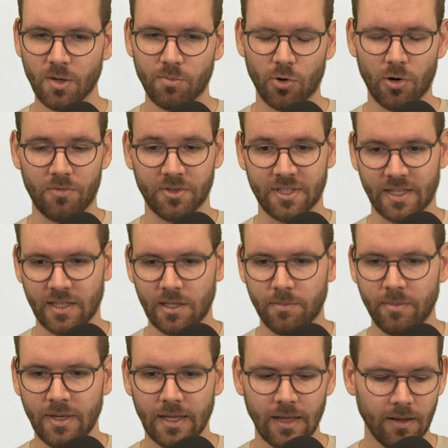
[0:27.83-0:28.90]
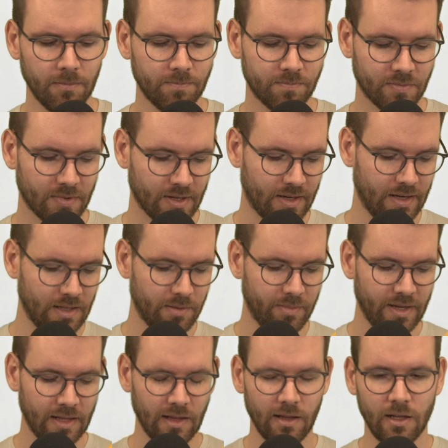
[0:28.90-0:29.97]
Perfect. And in the
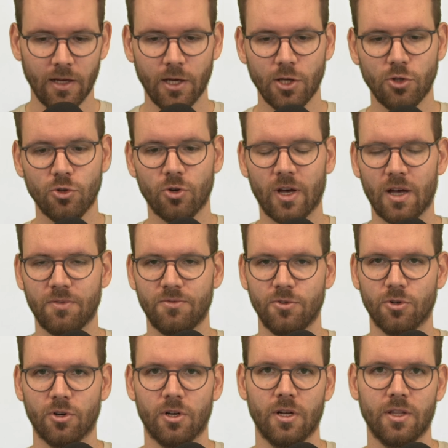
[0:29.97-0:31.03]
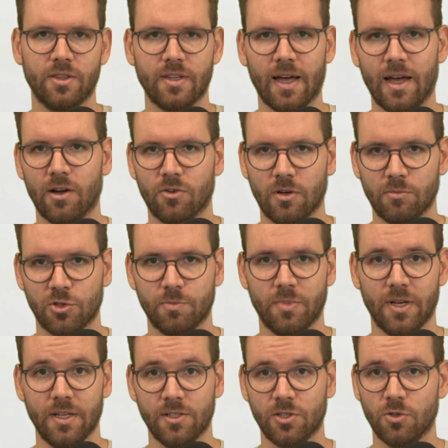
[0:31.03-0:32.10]
middle, you have your diagram
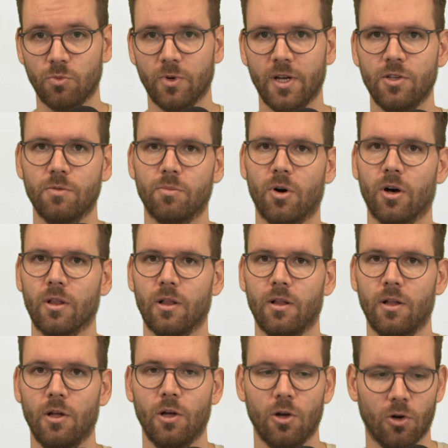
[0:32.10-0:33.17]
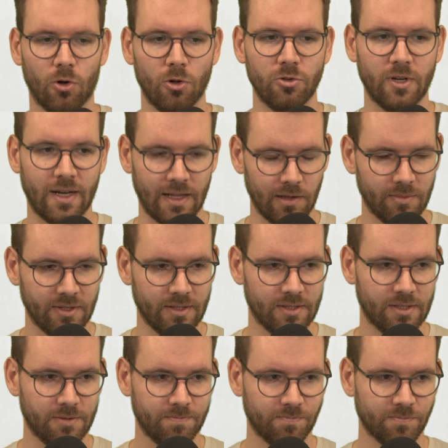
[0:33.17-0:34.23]
space, so where you model all your
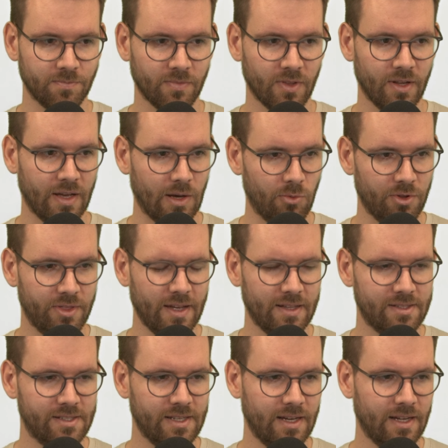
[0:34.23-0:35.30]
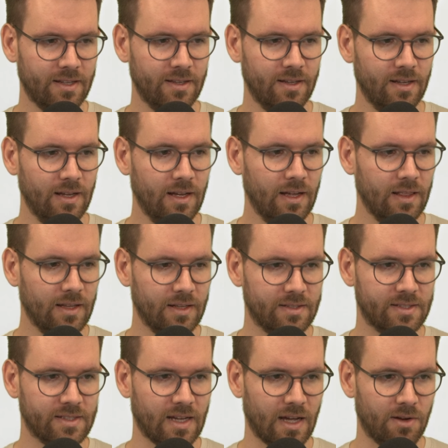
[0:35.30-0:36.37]
elements. And with that said, let's
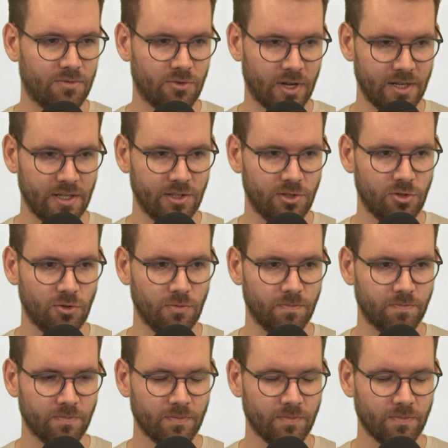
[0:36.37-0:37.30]
dive right into.